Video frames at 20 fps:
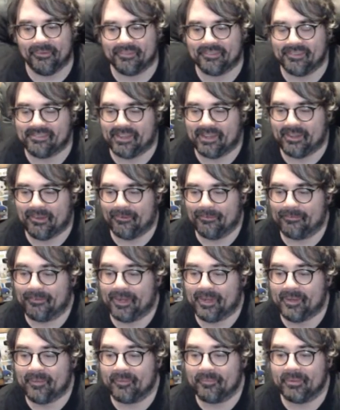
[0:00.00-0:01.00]
because I don't
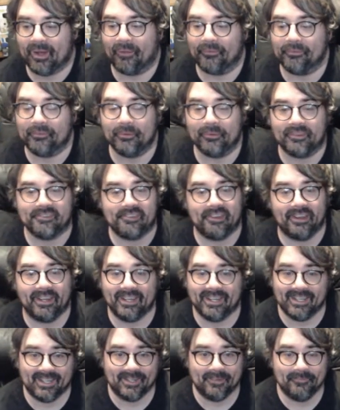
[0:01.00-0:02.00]
find it would be all too
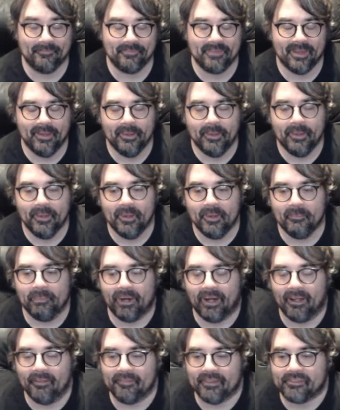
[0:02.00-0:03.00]
exciting.
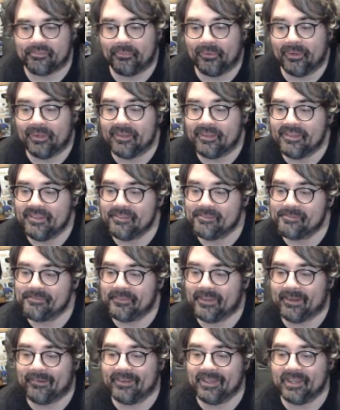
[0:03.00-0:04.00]
But this one is
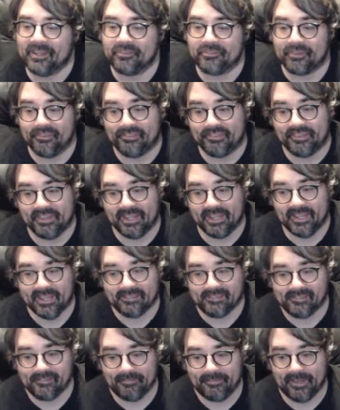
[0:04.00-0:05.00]
very interesting
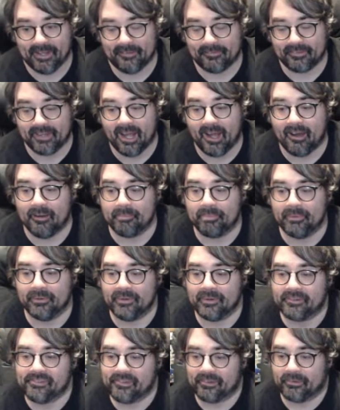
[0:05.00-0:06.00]
as a fan of comic
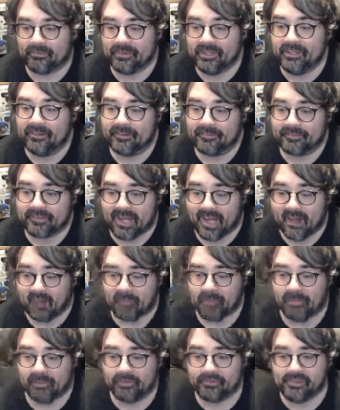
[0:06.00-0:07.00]
books, a reader of comic
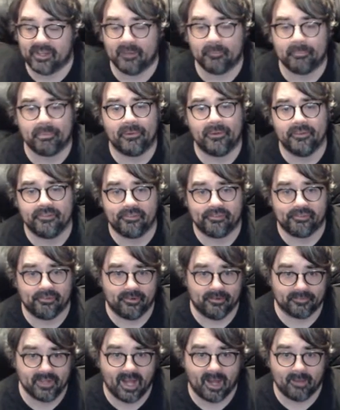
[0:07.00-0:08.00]
books, and a purchaser
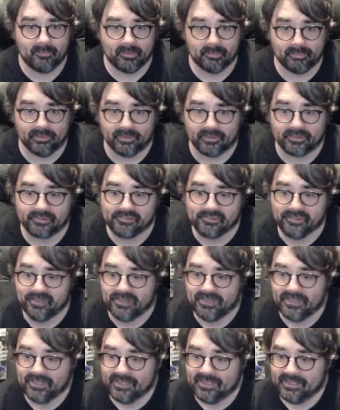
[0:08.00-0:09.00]
of comic books.
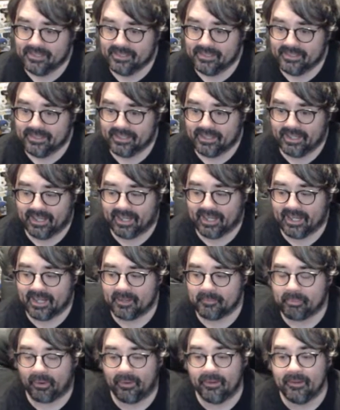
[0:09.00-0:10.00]

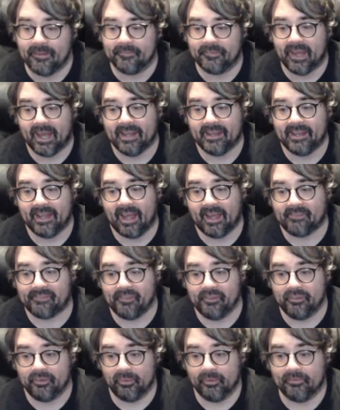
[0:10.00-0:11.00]
And part of that has
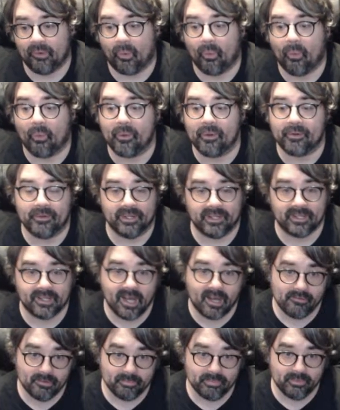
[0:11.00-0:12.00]
to do with ordering
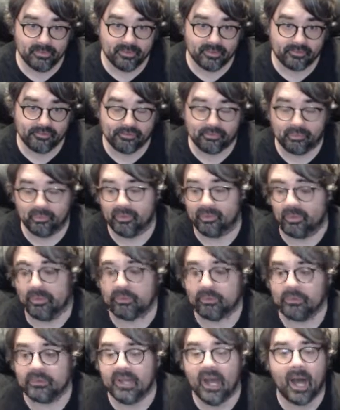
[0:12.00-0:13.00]
comic books through a
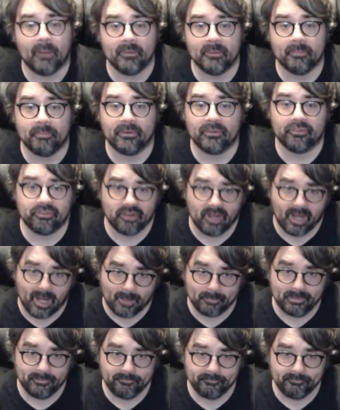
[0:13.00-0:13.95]
local comic book shop.